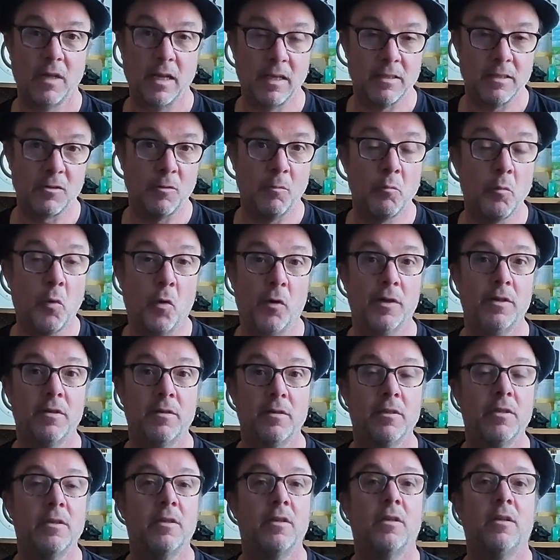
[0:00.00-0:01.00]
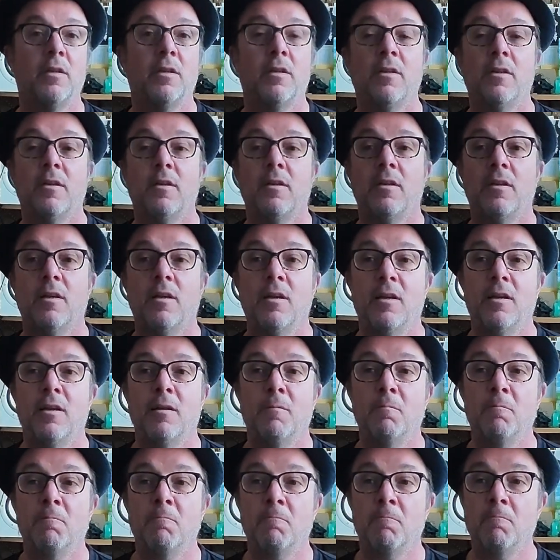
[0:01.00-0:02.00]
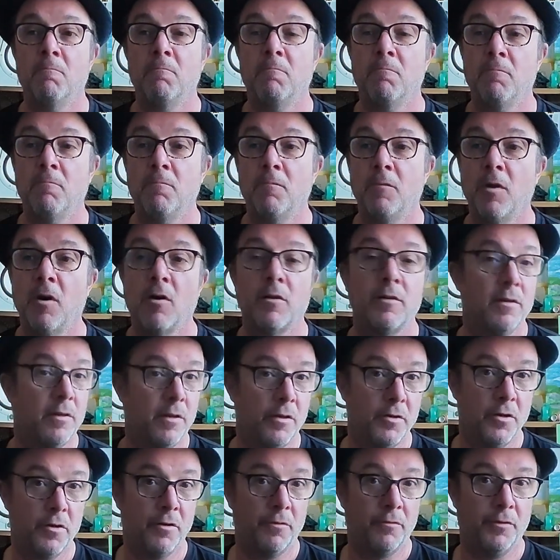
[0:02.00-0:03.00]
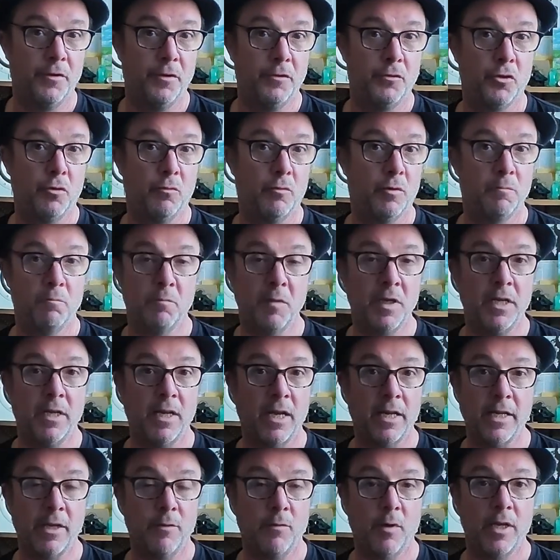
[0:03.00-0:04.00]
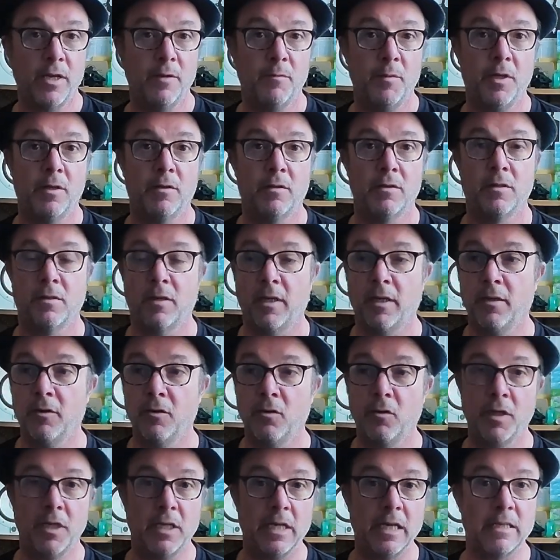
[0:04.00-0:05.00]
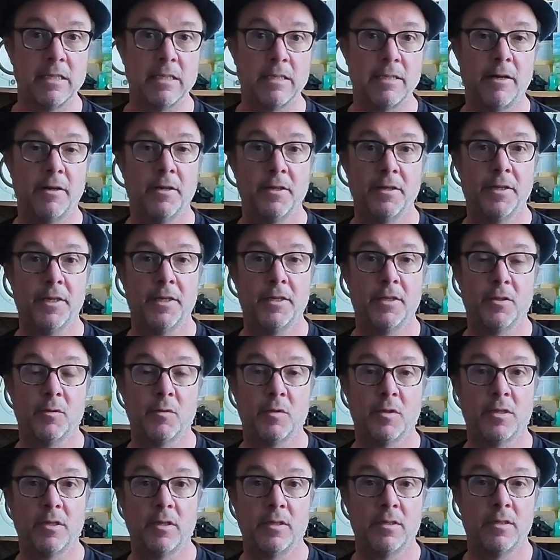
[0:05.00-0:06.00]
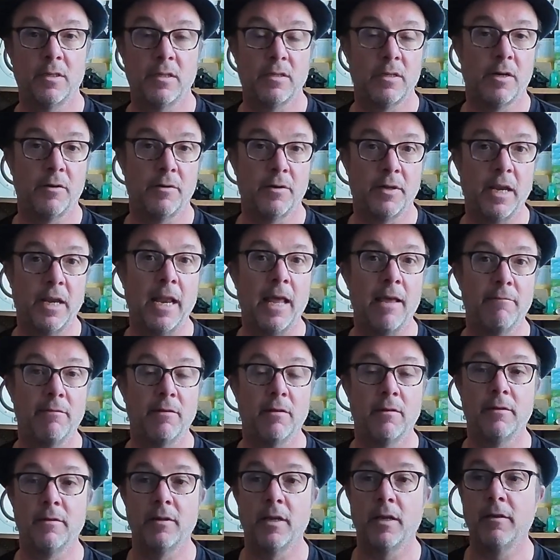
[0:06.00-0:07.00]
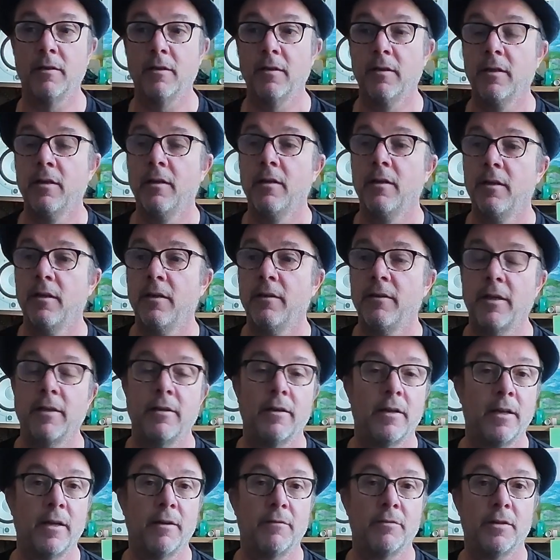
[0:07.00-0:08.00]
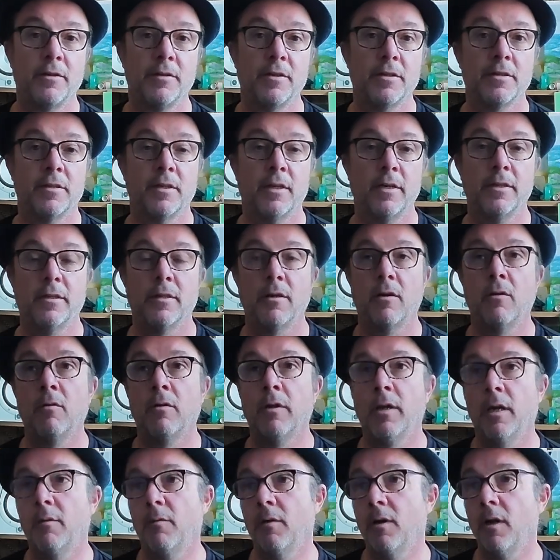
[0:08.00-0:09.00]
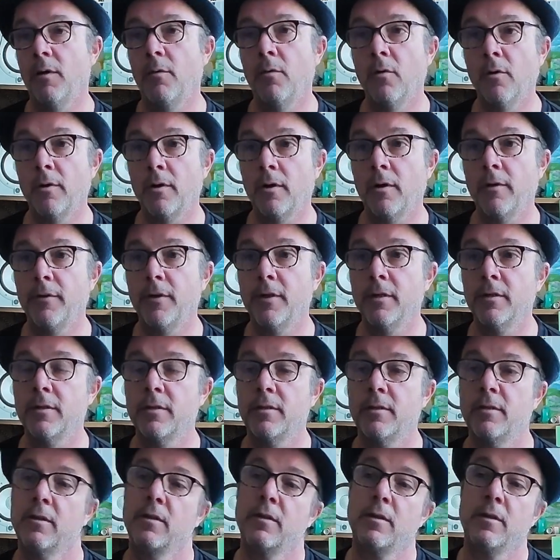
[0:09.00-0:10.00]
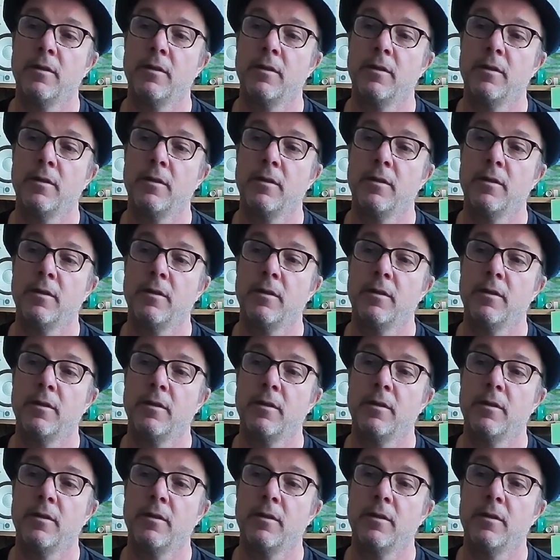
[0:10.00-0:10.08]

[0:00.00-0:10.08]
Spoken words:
at some point. Not in the near future with me anyway, because I can only get certain things to a certain level, and then I have to decide, okay, will I work on this